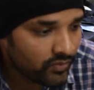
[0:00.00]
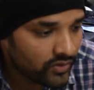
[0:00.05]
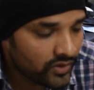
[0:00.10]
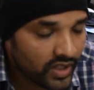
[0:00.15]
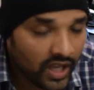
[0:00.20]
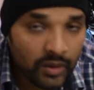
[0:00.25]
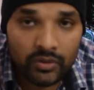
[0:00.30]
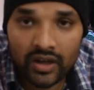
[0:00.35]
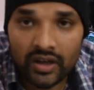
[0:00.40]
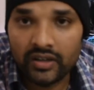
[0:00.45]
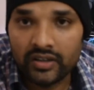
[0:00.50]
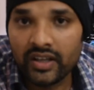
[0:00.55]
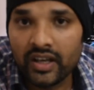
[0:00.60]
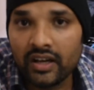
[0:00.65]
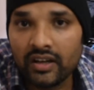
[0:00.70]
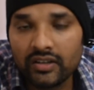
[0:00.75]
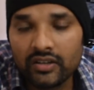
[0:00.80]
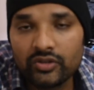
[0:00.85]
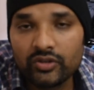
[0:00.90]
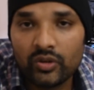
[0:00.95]
Camera,
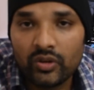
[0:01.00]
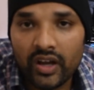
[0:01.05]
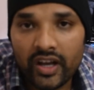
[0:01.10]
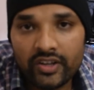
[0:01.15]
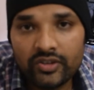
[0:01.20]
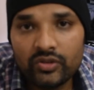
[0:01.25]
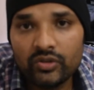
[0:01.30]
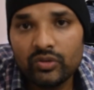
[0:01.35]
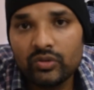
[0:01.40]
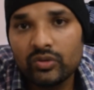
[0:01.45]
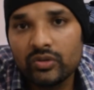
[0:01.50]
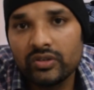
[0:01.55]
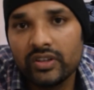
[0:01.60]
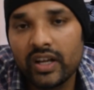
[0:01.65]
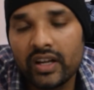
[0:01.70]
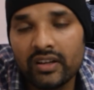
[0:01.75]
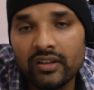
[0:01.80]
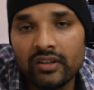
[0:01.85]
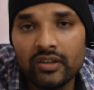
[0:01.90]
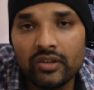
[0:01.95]
yeah. So as you know
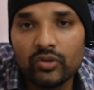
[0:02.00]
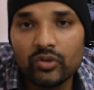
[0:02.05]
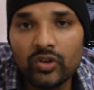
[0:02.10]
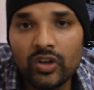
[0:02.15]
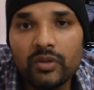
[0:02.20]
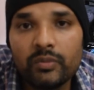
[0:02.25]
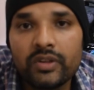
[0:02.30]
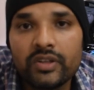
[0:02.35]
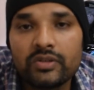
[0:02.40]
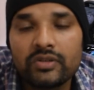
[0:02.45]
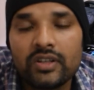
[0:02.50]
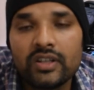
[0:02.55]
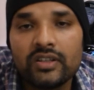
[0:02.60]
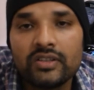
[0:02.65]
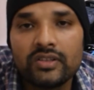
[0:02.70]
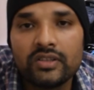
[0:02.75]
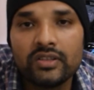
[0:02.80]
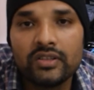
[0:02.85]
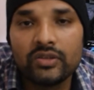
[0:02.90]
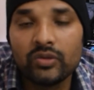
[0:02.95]
that Google
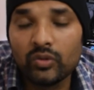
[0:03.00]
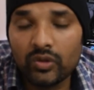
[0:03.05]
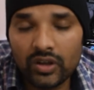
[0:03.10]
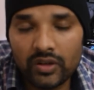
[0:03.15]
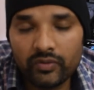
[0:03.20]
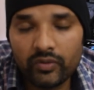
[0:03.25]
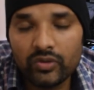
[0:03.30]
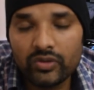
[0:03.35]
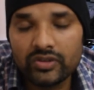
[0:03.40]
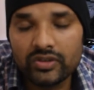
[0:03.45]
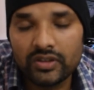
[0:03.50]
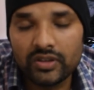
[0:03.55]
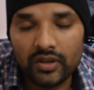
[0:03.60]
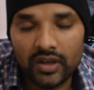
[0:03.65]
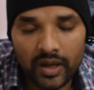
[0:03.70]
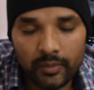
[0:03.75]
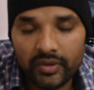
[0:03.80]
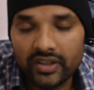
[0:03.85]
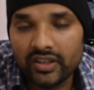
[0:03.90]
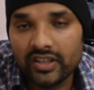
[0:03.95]
phones,
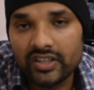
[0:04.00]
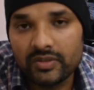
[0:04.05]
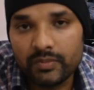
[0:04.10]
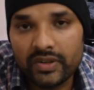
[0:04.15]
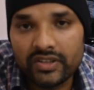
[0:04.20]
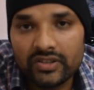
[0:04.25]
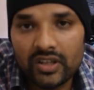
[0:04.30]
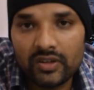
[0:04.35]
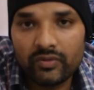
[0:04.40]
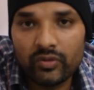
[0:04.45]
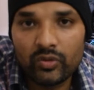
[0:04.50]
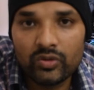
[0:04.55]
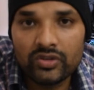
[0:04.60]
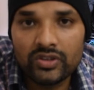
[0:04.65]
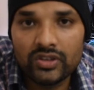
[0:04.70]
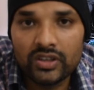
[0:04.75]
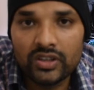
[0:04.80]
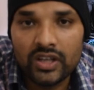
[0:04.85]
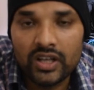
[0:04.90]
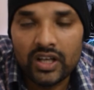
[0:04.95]
I mean these Pixel phones
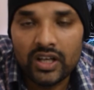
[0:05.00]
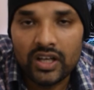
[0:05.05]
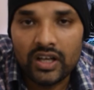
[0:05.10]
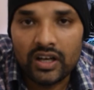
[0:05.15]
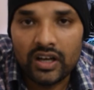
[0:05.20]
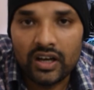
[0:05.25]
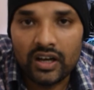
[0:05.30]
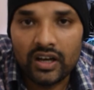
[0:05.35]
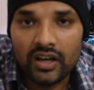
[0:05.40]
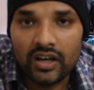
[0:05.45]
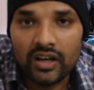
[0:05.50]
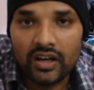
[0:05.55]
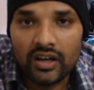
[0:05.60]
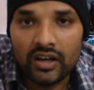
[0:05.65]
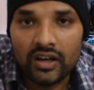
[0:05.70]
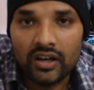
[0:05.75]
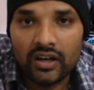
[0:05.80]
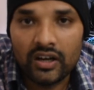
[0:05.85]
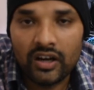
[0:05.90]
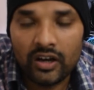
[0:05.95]

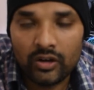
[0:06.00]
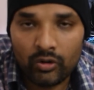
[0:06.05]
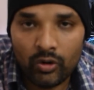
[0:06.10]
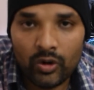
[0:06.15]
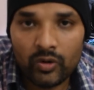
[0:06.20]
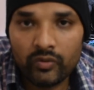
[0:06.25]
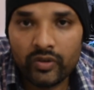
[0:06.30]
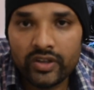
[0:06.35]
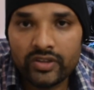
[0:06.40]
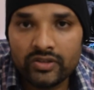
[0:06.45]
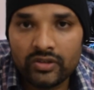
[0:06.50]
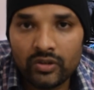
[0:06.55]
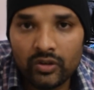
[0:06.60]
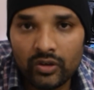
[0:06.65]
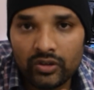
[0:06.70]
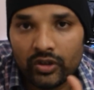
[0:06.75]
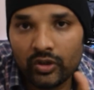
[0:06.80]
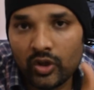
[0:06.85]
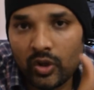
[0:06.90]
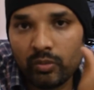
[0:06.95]
are always
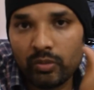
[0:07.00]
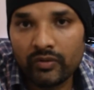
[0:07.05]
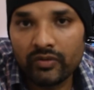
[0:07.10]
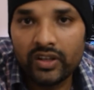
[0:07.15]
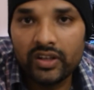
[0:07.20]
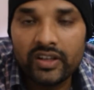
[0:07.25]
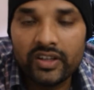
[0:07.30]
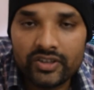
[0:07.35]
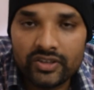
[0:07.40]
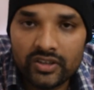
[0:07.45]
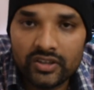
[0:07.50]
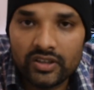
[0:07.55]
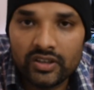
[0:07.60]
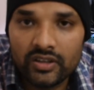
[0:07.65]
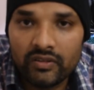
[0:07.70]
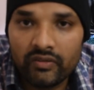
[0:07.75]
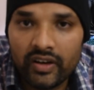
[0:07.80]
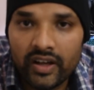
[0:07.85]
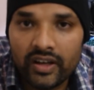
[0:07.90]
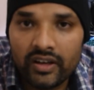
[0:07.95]
on the top of the list
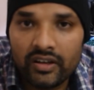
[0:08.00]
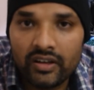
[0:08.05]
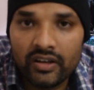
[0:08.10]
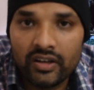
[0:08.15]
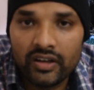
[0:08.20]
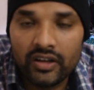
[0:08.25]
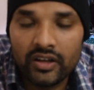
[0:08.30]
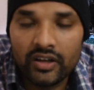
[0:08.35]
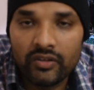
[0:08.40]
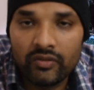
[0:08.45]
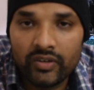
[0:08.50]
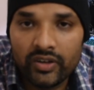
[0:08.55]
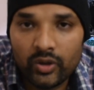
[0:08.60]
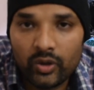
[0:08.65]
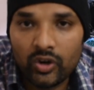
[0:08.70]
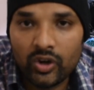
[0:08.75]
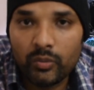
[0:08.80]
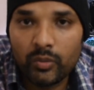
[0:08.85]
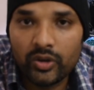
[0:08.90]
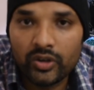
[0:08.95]
when we
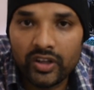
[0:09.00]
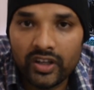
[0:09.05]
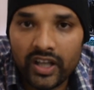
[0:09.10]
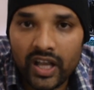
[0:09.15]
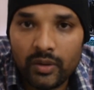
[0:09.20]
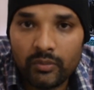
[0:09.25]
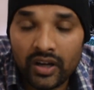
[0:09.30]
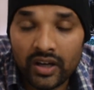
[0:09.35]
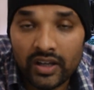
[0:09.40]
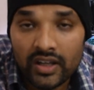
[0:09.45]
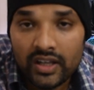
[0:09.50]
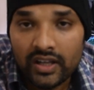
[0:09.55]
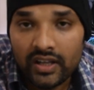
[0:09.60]
talk about the camera.